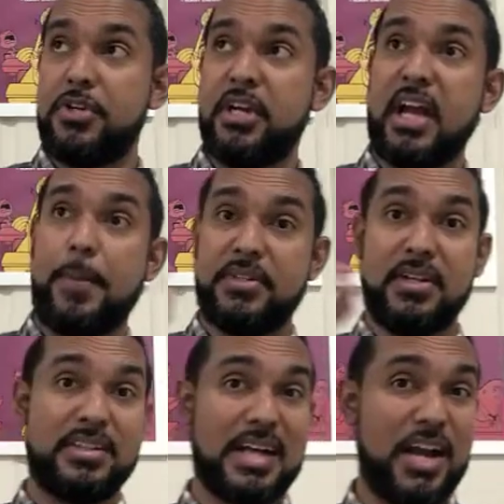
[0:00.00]

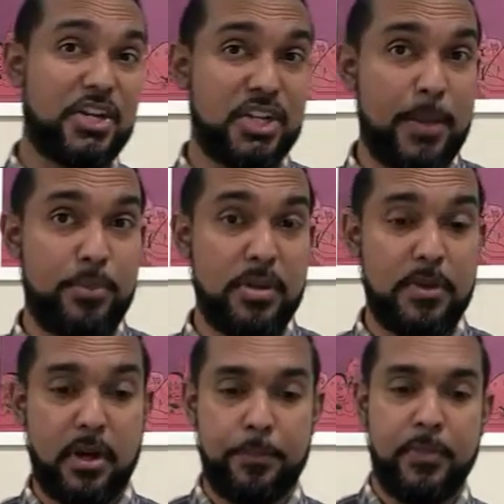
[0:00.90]
capital dash share
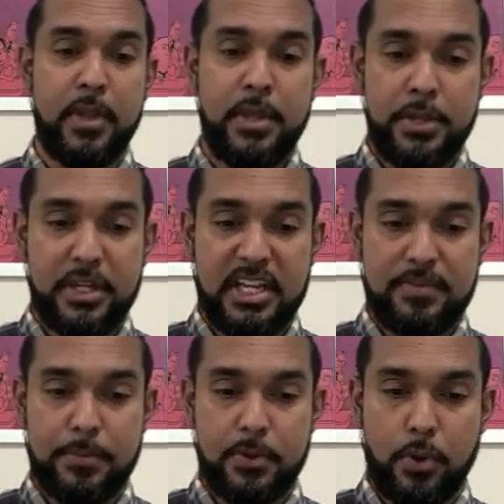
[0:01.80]
premium. You could
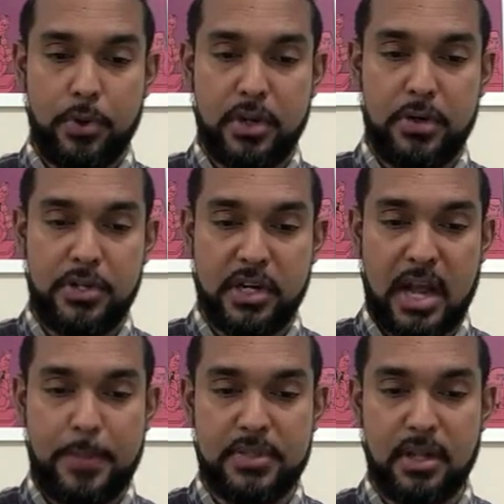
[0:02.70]
even put ordinary share
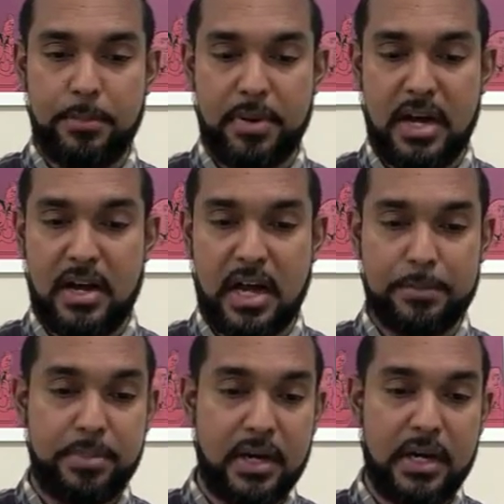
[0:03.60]
capital
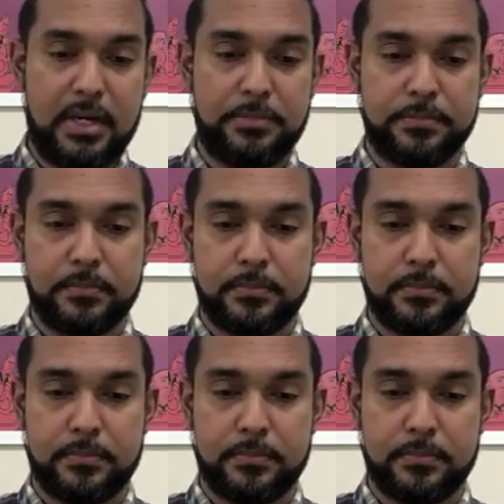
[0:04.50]
par,